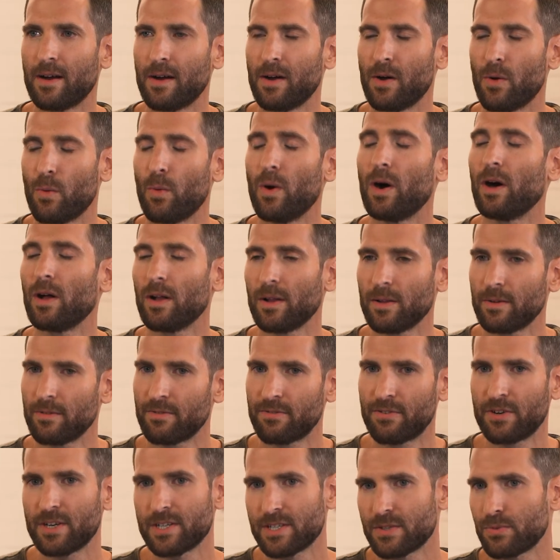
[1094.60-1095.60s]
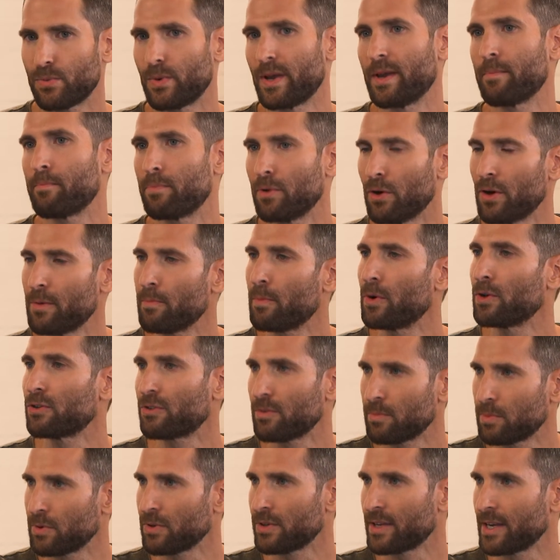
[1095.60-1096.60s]
Well, first we employ
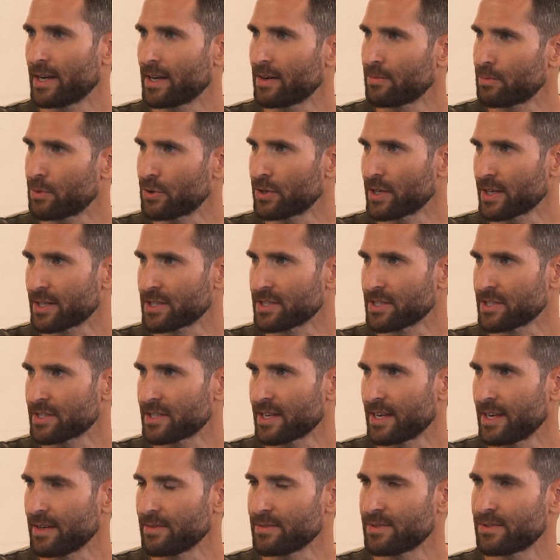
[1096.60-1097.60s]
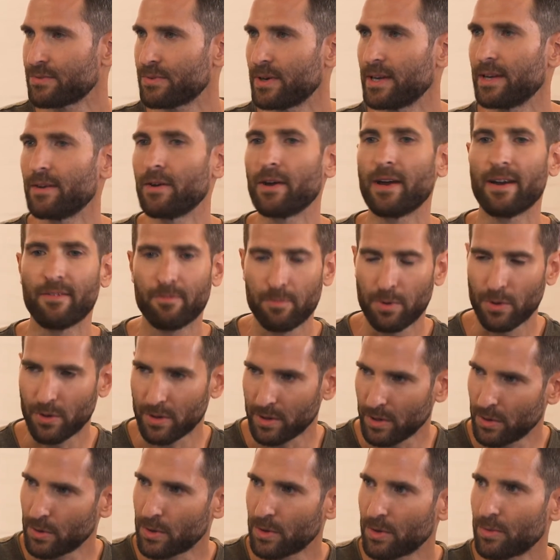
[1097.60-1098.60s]
multiple data protection schemes, right? We have both
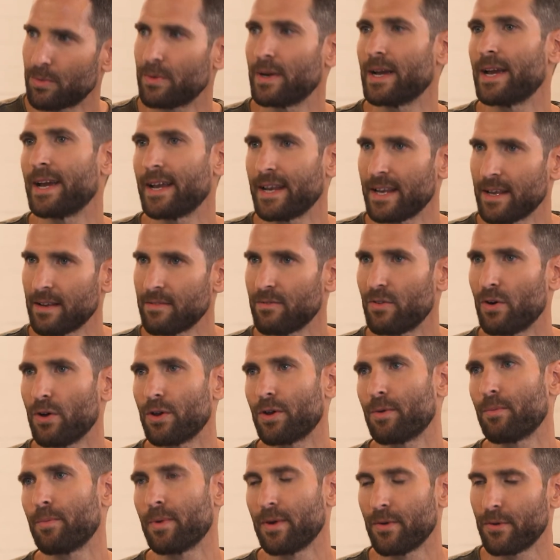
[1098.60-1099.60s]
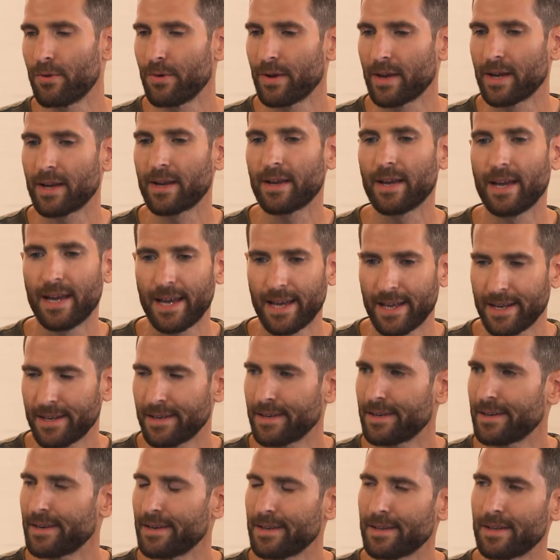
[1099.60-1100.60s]
local RAID and volume mirroring, and
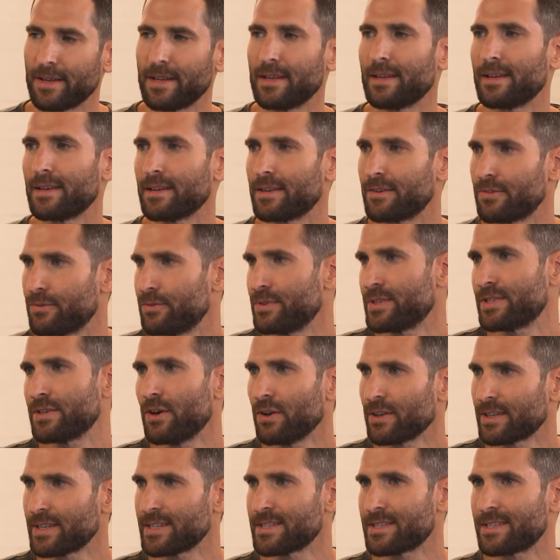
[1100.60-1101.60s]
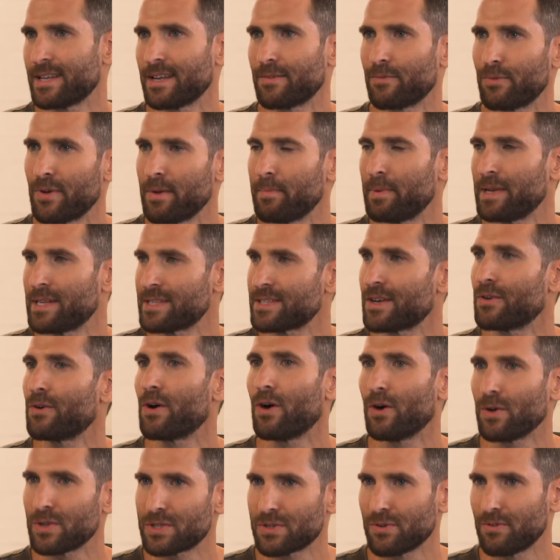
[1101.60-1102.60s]
the result is that rebuilds are
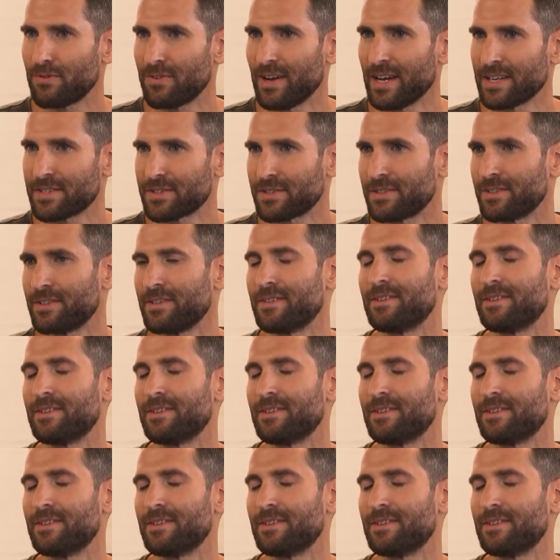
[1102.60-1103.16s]
also faster,